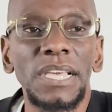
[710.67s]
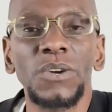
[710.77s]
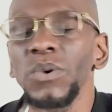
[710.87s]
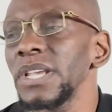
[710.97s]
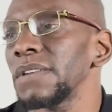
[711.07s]

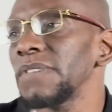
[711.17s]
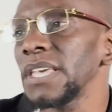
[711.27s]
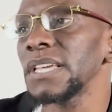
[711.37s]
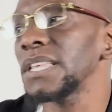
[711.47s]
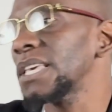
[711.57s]
Queen of
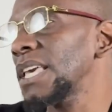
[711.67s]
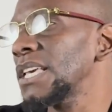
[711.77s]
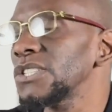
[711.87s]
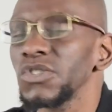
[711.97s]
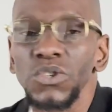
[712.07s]
England,
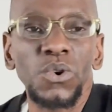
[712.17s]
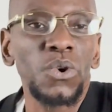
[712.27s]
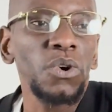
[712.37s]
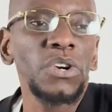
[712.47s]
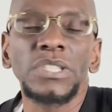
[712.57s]
King
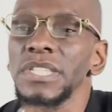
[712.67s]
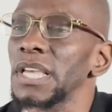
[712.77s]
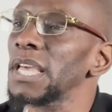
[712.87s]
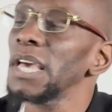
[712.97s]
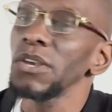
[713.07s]
George, and,